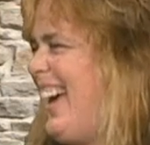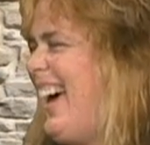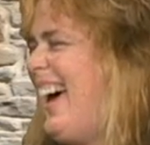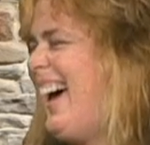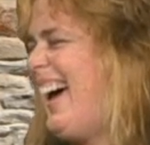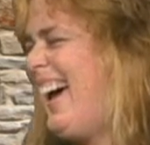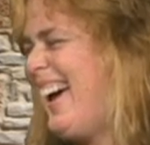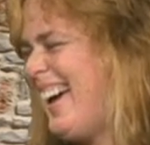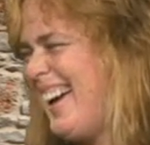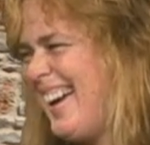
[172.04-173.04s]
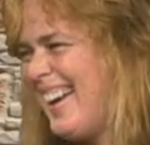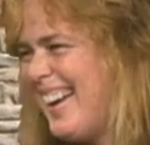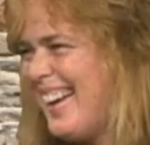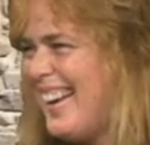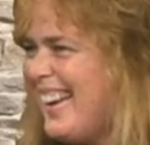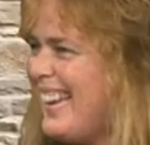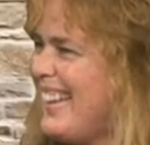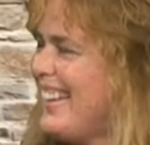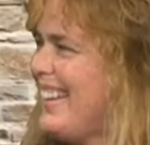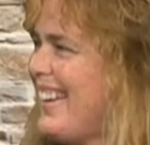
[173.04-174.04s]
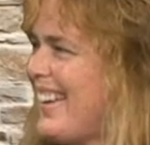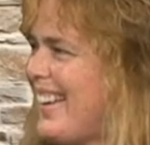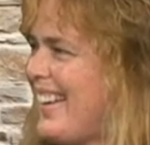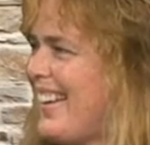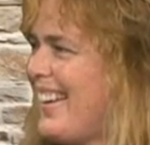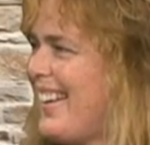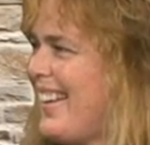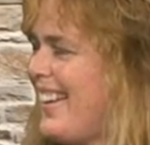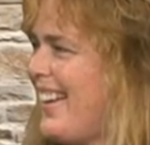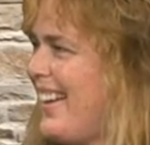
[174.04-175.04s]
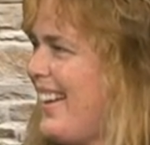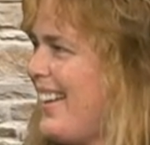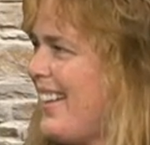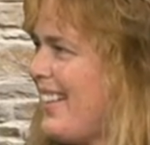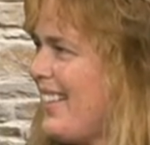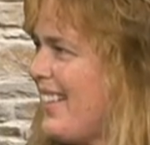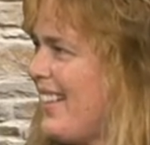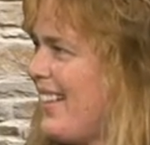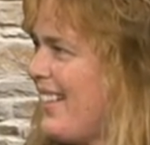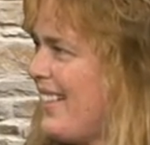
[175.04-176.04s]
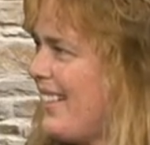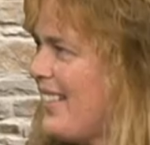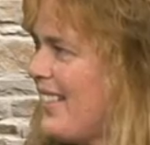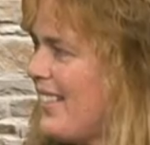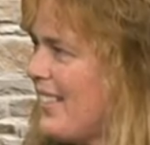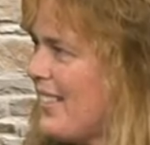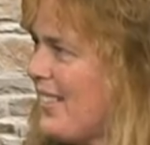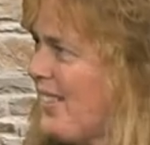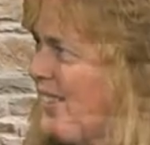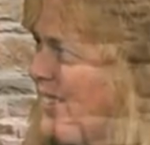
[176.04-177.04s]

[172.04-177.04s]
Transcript: The person shown says nothing.